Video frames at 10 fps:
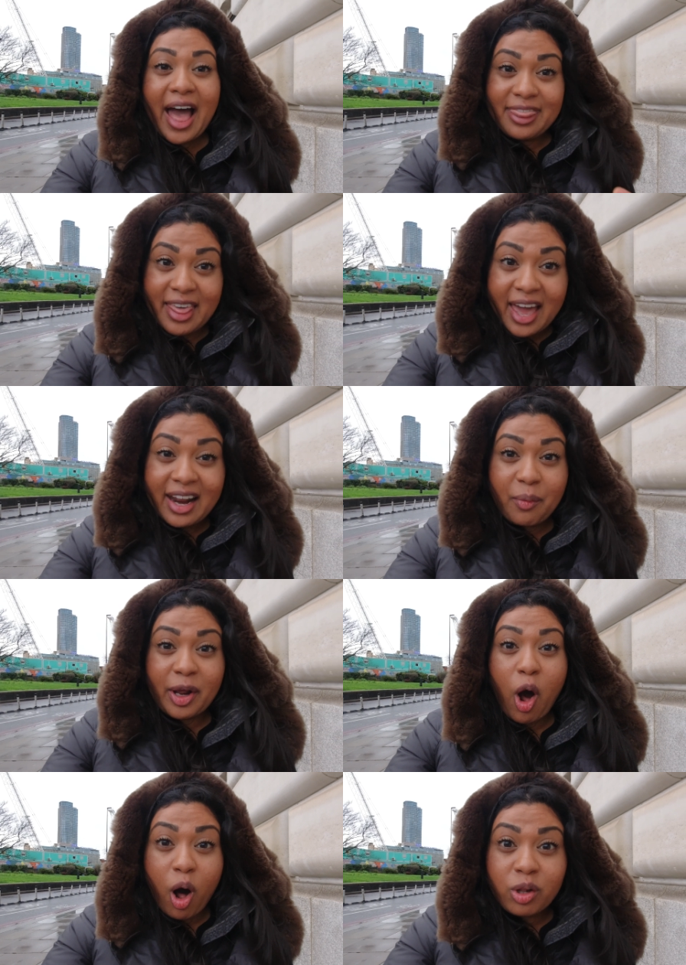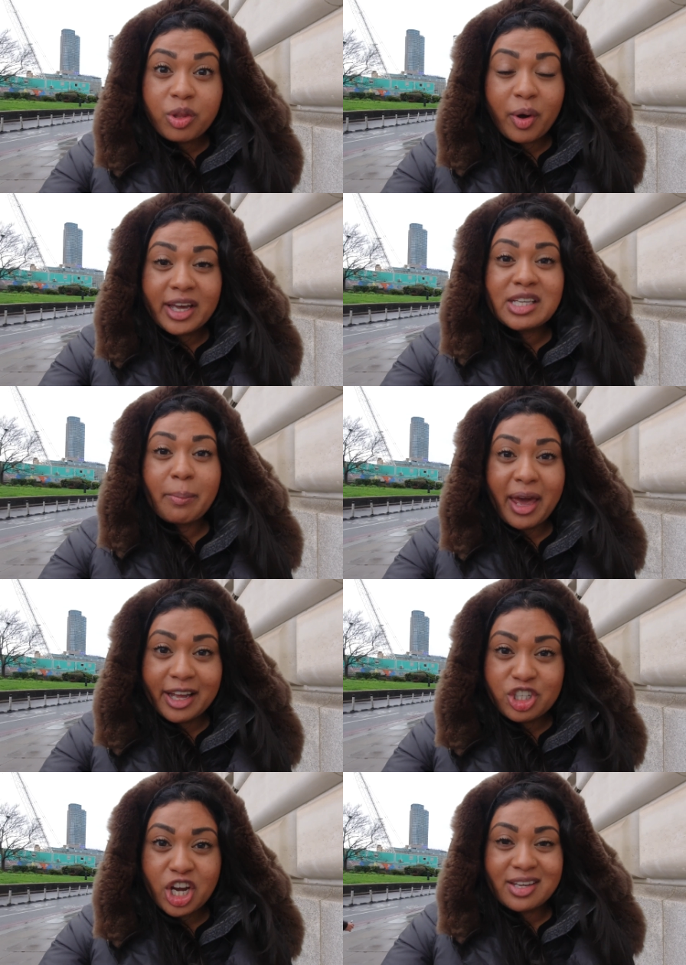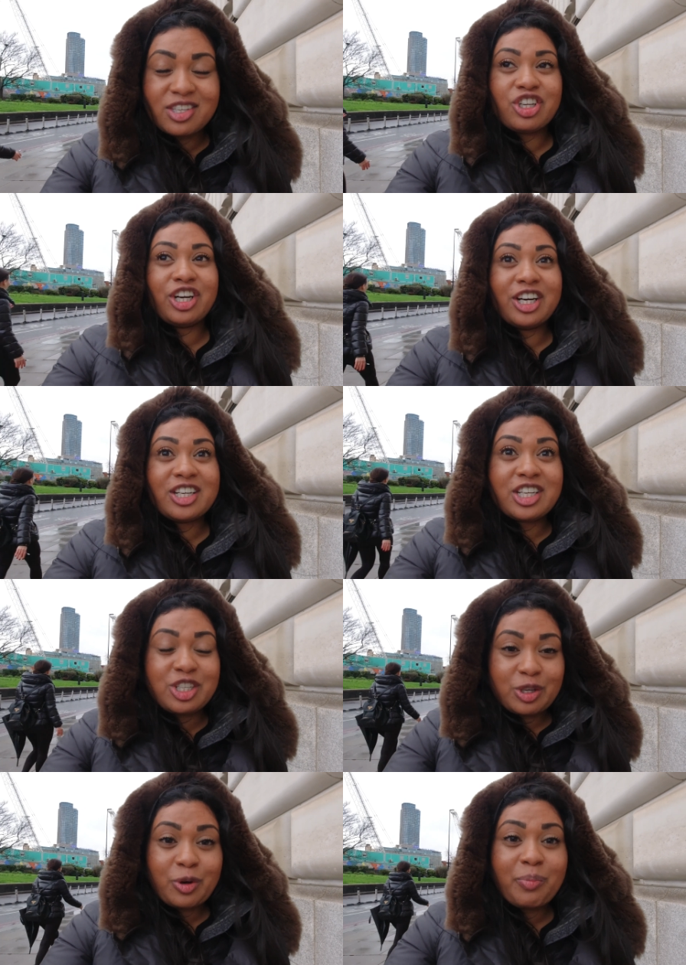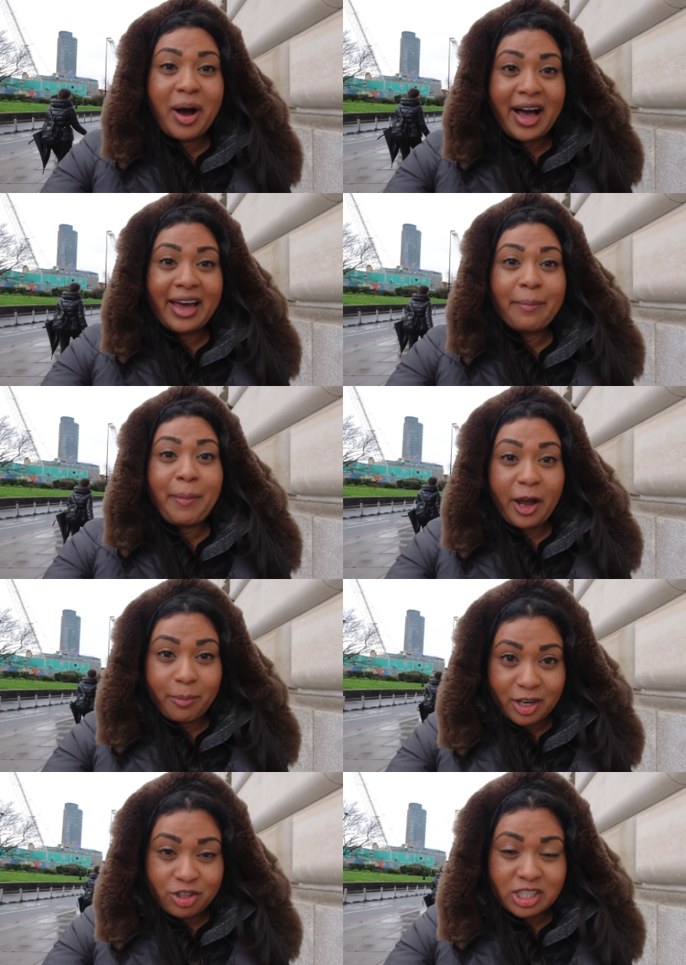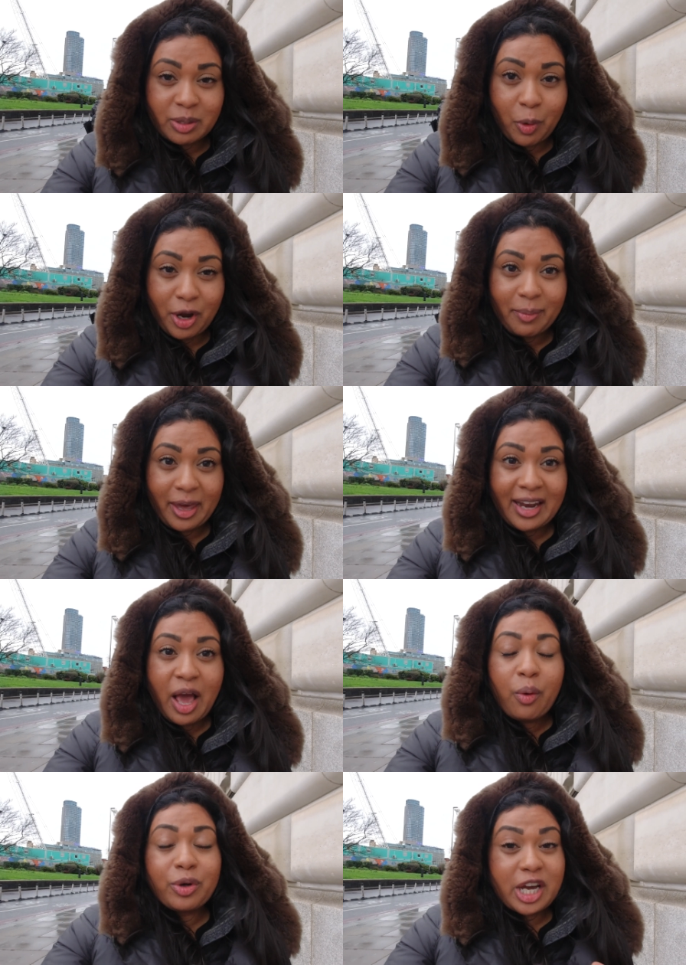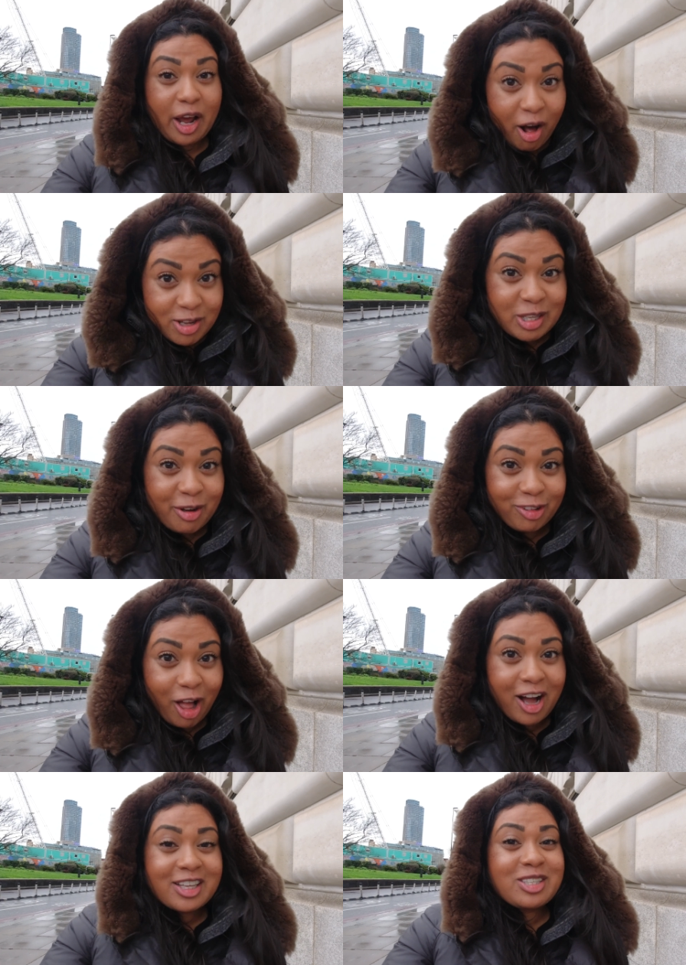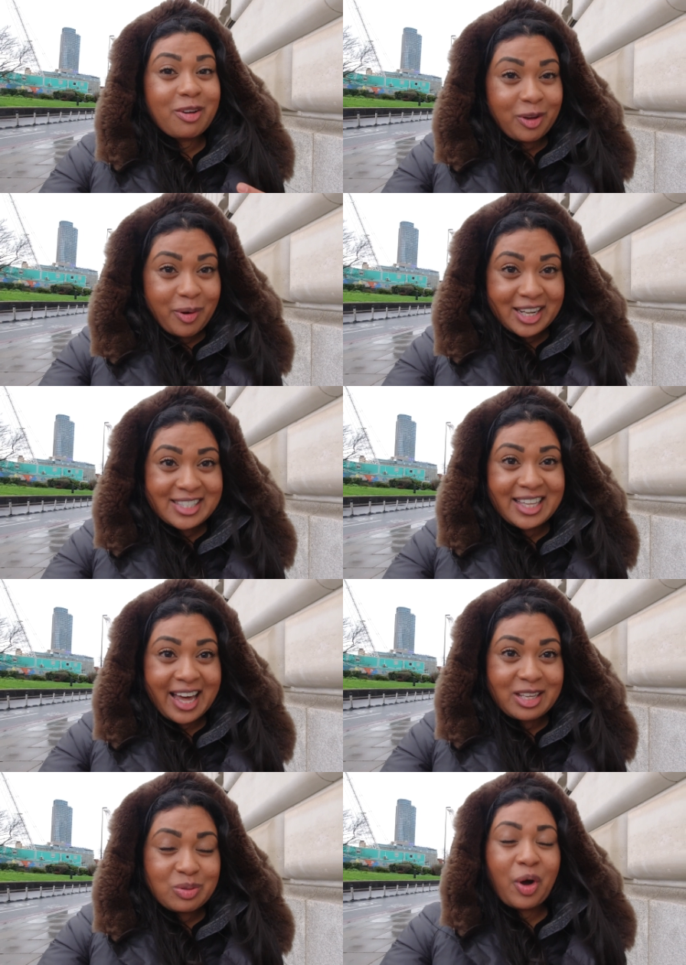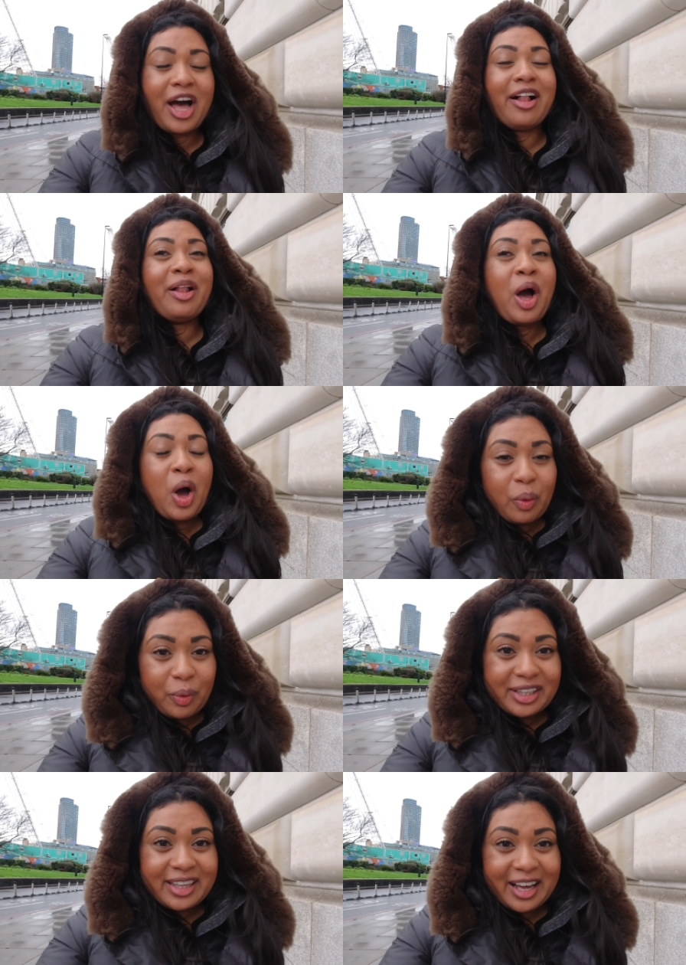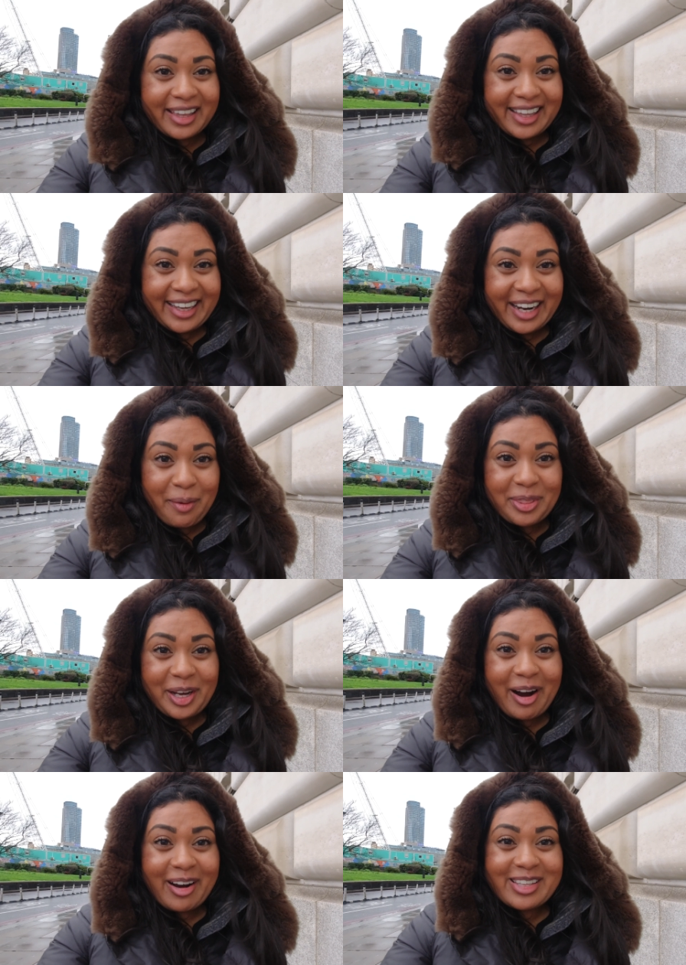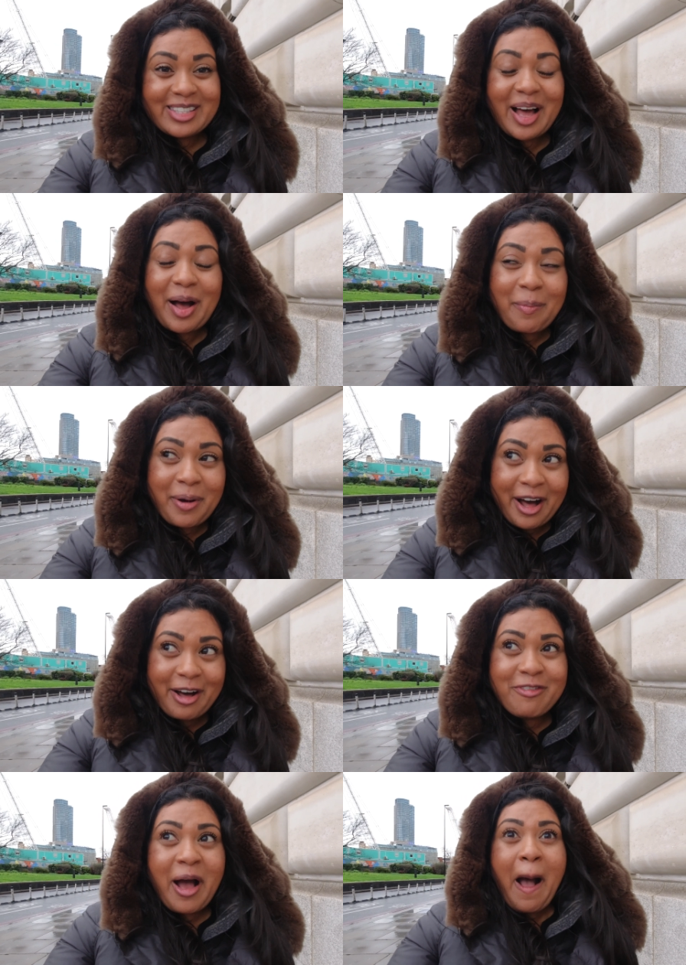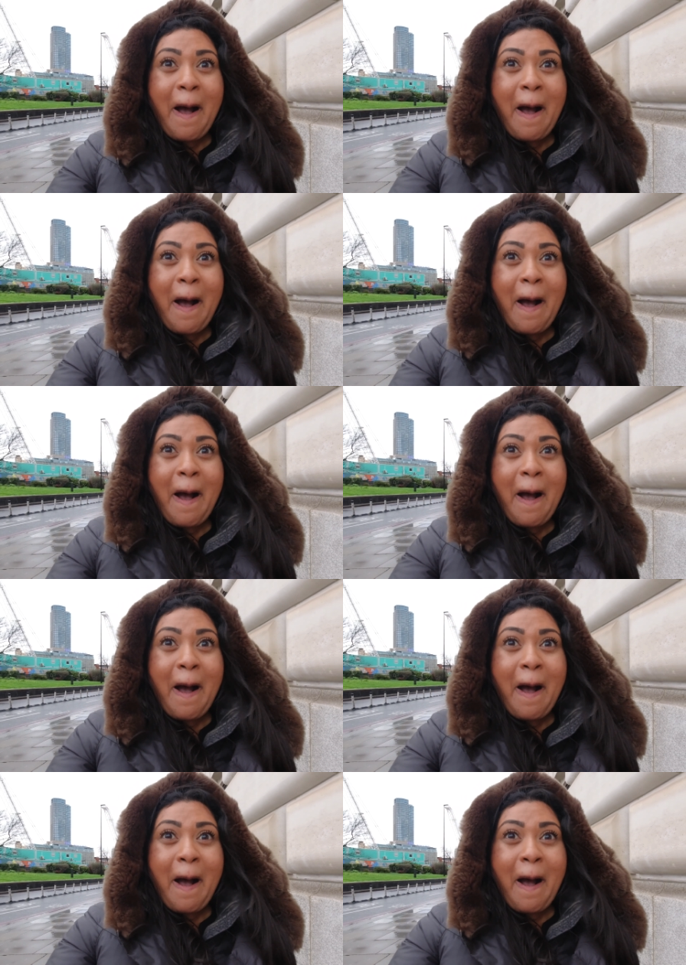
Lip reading: And then I went all the way to Manchester to do my biometrics appointment, which I also vlogged, so if you want to see that as well, we'll link it up in the cards above.